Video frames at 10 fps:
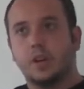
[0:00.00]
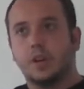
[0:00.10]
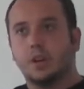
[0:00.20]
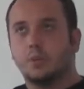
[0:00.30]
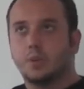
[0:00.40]

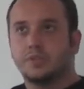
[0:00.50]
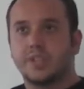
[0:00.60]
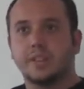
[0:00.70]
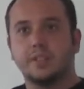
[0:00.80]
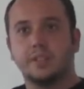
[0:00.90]
Uh,
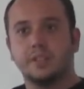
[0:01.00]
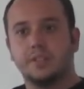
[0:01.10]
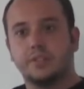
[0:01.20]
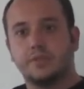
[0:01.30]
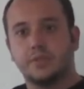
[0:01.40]
technically,
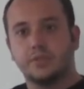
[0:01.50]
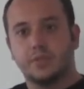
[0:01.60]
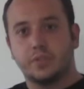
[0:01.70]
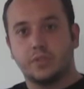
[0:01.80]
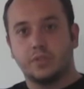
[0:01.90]
the
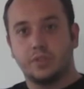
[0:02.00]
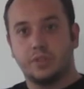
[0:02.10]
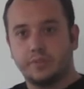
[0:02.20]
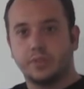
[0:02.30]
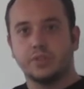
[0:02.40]
difference is the
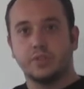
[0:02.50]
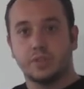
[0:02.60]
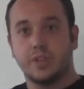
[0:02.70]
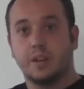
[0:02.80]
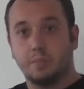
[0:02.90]
difference
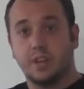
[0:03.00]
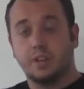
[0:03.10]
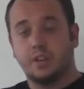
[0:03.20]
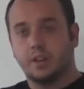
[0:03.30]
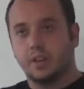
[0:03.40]
isn't that
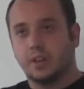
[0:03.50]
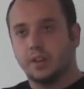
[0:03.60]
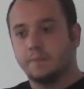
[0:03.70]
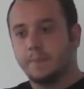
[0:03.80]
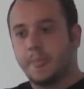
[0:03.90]
big.
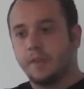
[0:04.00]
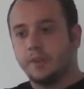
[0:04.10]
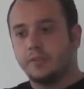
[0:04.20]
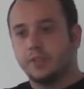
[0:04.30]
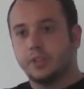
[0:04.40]
Um,
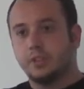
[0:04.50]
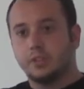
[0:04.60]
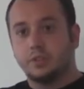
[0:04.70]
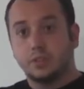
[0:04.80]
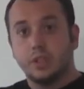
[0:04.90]
the
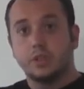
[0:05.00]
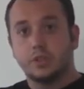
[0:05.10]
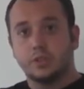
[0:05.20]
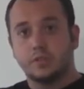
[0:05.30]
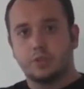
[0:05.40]

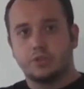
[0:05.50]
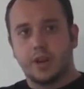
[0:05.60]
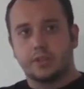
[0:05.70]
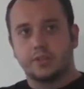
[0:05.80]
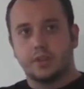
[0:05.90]
leaders of the
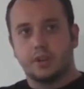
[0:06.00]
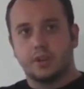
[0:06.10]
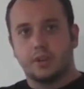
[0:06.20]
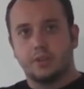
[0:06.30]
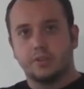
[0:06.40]
tracks
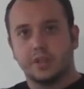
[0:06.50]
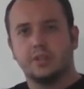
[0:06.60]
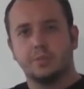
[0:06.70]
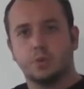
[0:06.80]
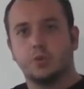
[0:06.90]
are
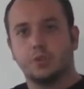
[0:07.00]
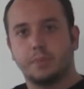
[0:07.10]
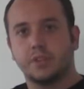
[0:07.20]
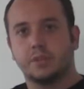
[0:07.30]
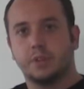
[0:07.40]
slightly more
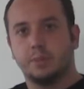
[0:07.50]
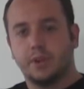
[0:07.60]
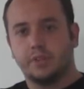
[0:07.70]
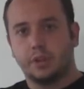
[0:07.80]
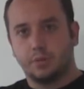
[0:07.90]
responsible
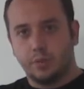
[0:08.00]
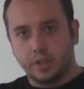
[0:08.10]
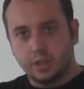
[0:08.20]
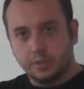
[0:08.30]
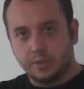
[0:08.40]
about the
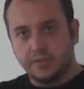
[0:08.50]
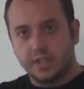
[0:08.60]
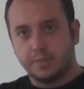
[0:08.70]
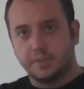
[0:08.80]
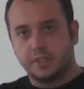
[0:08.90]
curriculum of
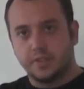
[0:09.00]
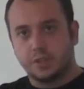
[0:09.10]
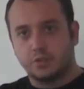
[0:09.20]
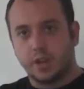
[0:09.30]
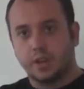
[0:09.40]
that
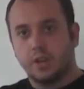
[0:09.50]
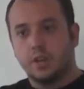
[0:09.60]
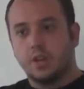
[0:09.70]
specific track,